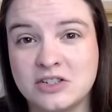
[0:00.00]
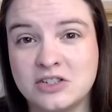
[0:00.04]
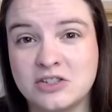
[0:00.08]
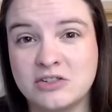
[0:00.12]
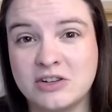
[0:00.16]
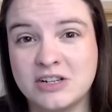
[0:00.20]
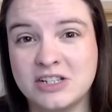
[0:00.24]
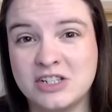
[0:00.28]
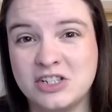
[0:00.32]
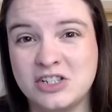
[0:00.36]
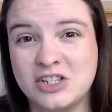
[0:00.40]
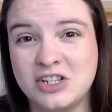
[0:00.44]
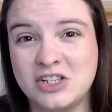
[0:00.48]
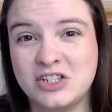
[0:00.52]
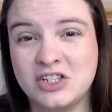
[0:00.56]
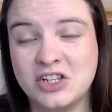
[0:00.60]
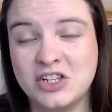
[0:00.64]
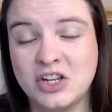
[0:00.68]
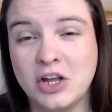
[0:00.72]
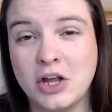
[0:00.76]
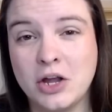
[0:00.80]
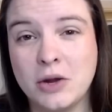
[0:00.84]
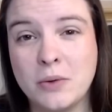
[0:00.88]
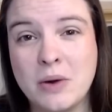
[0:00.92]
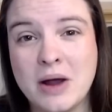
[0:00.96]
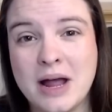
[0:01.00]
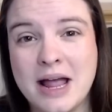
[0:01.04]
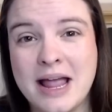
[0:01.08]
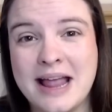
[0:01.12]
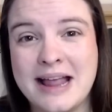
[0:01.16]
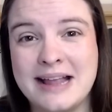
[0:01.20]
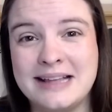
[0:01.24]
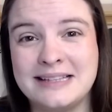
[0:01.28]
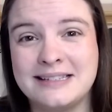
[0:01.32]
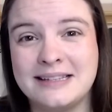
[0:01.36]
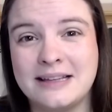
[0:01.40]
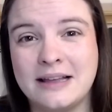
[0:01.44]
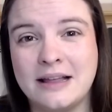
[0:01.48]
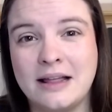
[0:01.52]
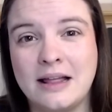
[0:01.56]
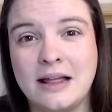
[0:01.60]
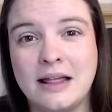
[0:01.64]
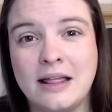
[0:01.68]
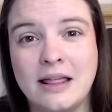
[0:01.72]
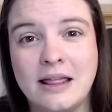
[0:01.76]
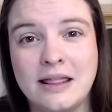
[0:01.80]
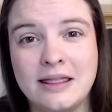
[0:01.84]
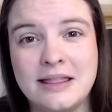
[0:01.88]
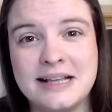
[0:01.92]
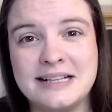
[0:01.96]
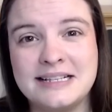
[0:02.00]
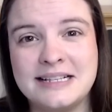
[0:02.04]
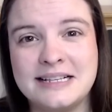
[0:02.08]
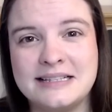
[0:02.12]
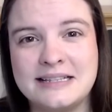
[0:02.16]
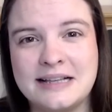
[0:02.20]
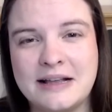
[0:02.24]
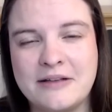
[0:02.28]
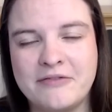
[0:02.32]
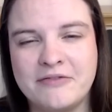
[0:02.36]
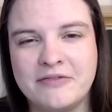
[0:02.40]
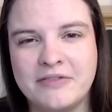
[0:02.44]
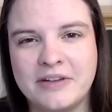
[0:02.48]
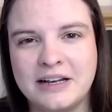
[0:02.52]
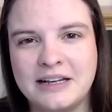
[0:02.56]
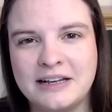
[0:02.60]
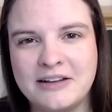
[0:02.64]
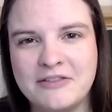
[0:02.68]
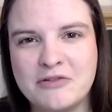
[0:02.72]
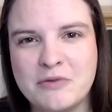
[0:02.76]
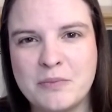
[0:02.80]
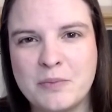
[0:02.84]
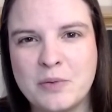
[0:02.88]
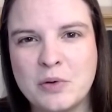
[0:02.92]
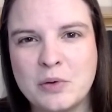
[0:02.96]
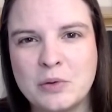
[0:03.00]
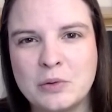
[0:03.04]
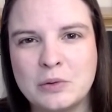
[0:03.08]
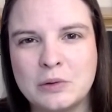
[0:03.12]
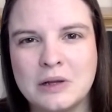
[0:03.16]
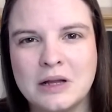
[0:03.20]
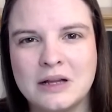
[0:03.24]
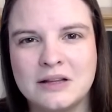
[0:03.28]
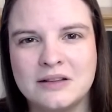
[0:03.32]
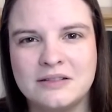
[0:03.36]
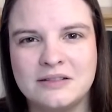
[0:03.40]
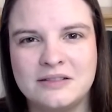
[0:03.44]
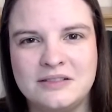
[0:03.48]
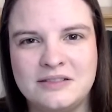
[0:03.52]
strategy 2, is, and this is if Liverpool